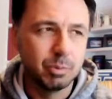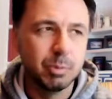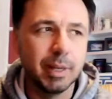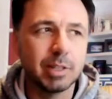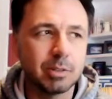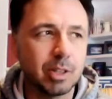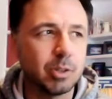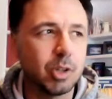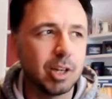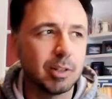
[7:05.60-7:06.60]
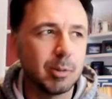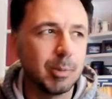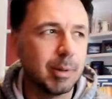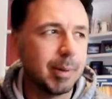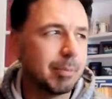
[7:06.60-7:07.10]
can you talk a
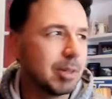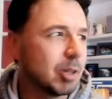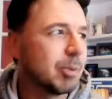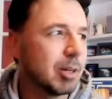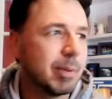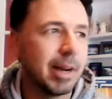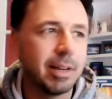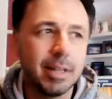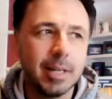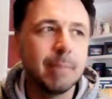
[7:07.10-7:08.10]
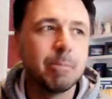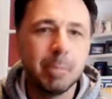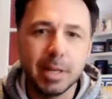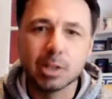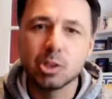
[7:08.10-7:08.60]
little bit about
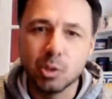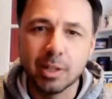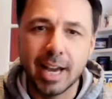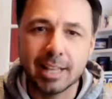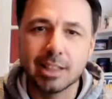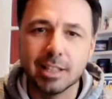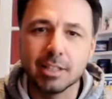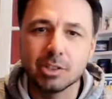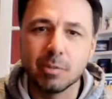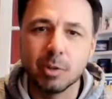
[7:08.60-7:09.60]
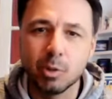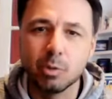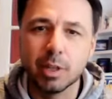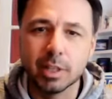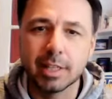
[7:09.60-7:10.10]
being a student athlete, someone who
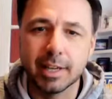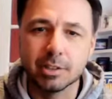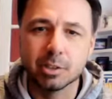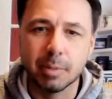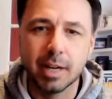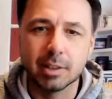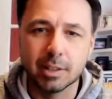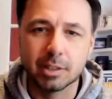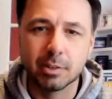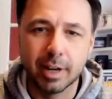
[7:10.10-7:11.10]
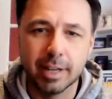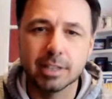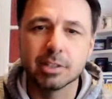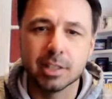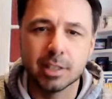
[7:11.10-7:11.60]
really cares about their
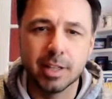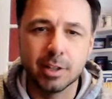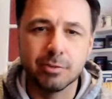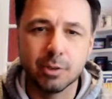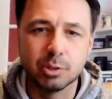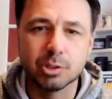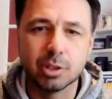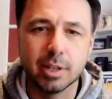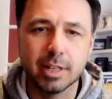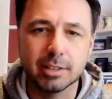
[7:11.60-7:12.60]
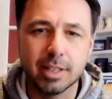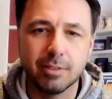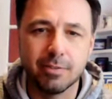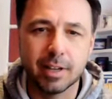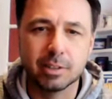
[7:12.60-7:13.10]
grades and their future? How does that
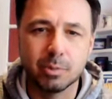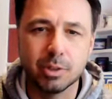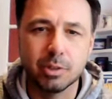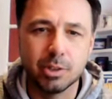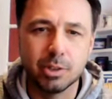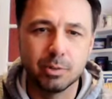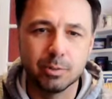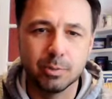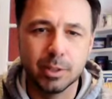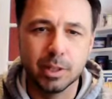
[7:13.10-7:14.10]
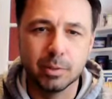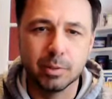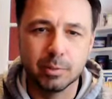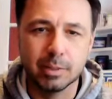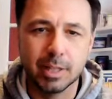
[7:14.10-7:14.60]
affect what you do,
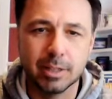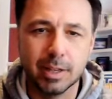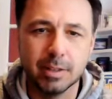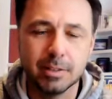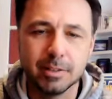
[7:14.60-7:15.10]
day to day?